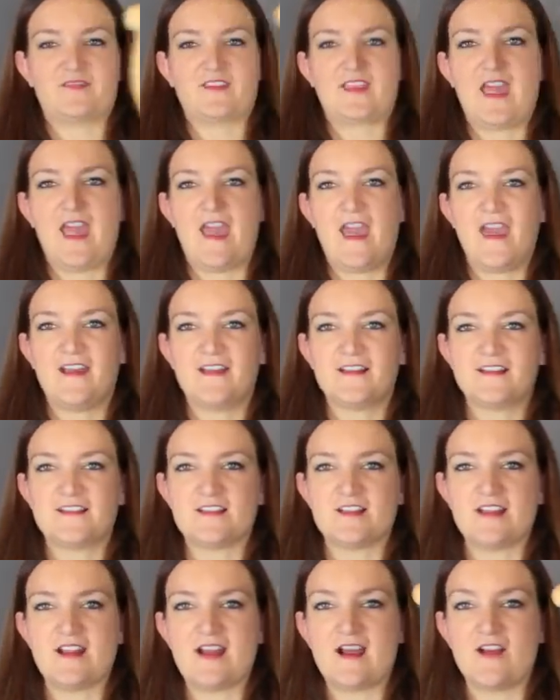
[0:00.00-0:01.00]
Okay,
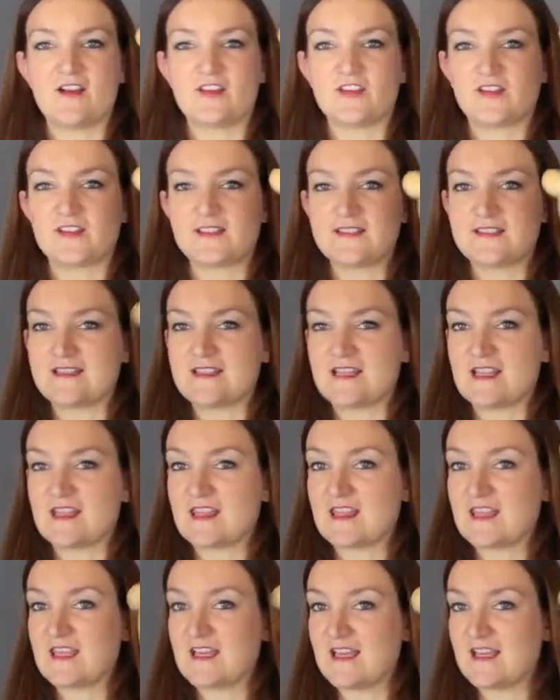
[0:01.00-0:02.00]
so now you can see
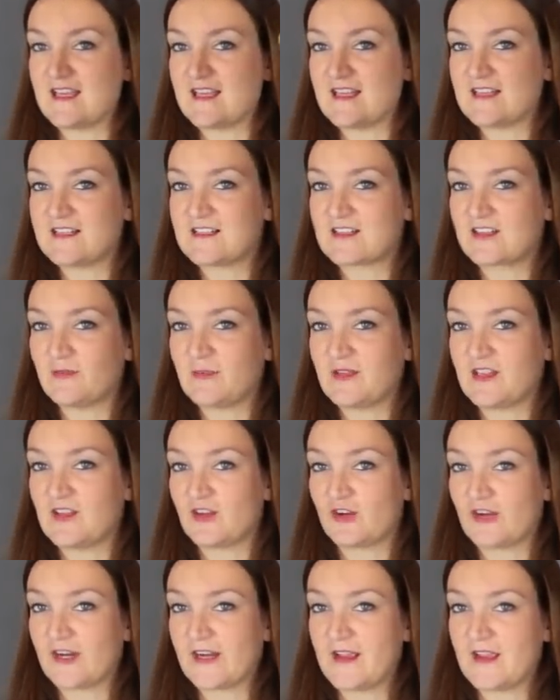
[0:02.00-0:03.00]
this could be
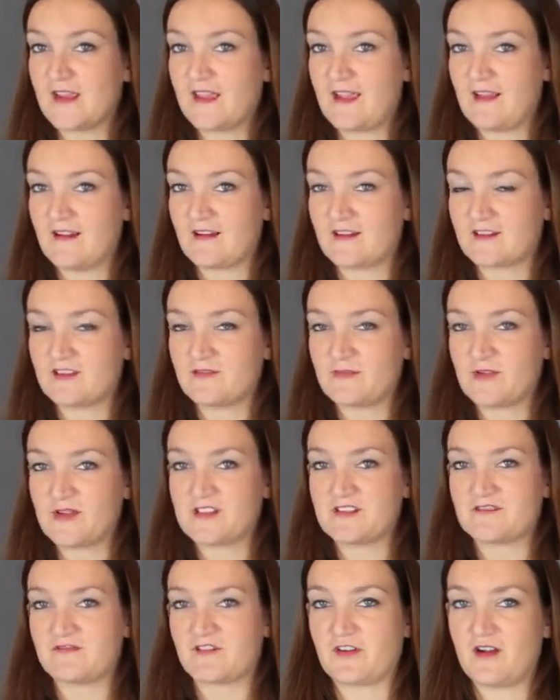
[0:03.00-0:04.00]
a great character
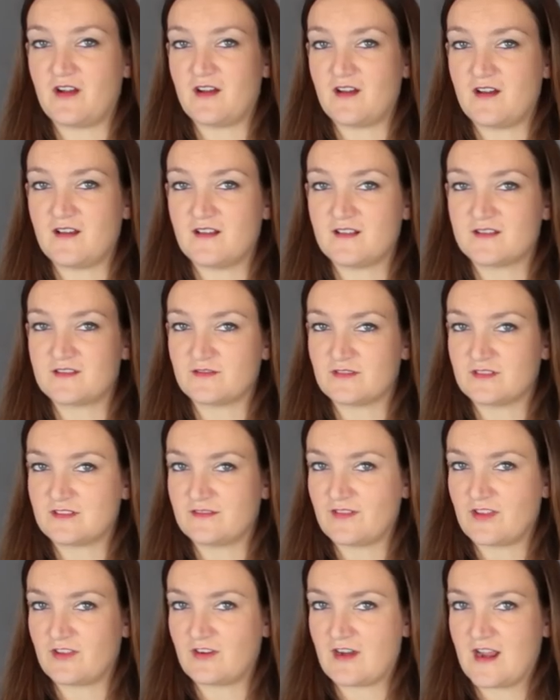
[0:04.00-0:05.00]
base for all sorts
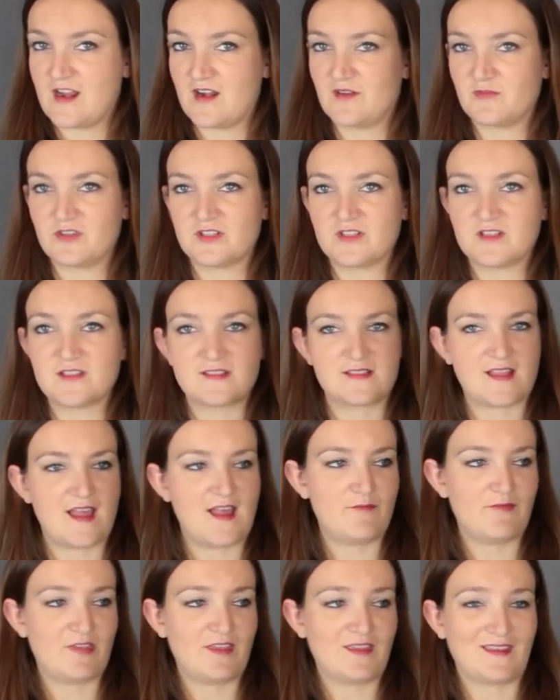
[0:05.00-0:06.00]
of other animals.
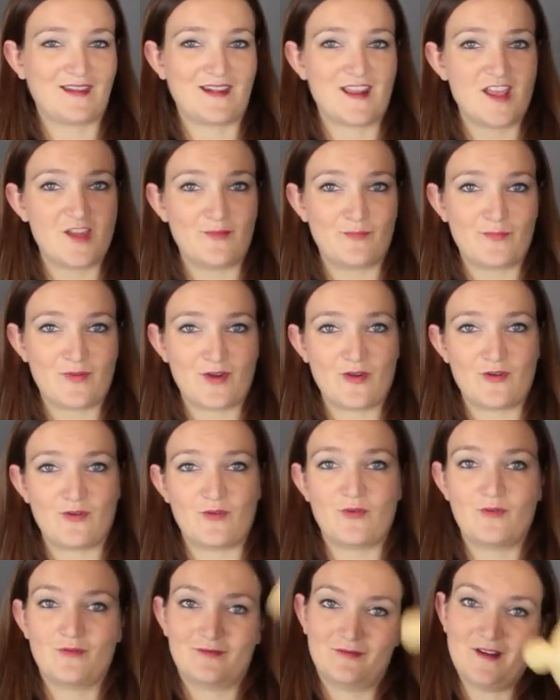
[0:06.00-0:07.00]
I'm thinking
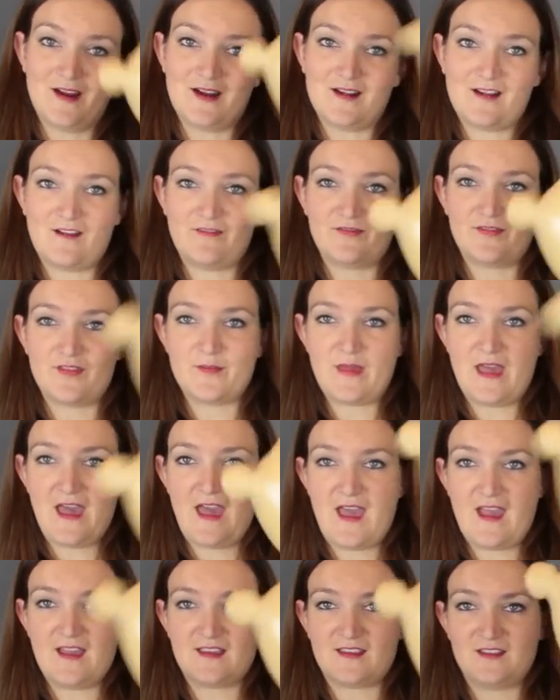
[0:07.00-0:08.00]
hippo right off the
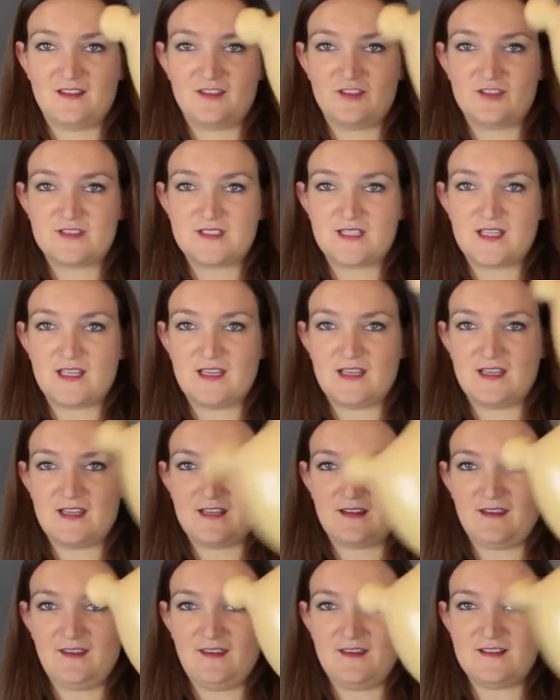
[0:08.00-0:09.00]
bat. Can you see
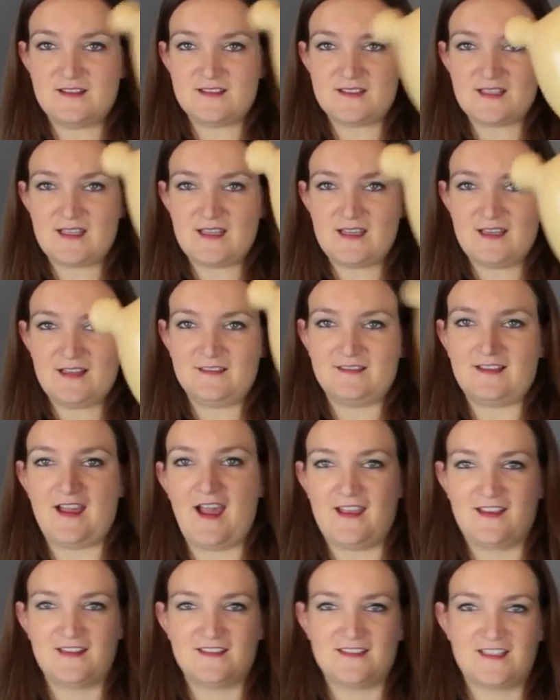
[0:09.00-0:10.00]
it? Can you see it?
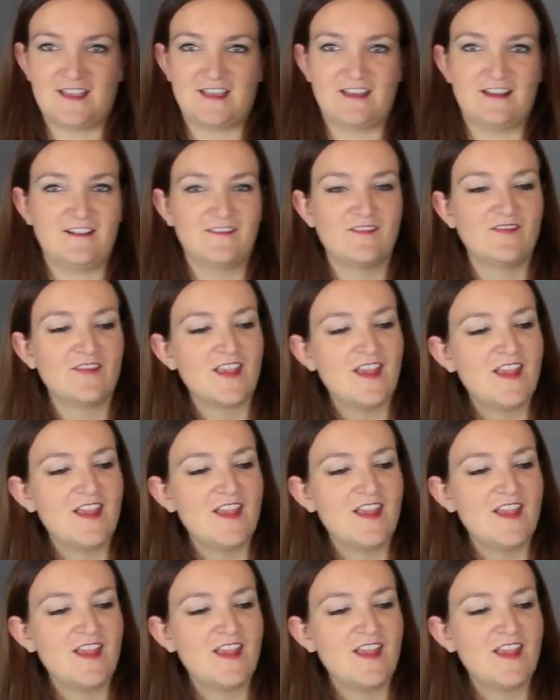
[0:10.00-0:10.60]
I can see it.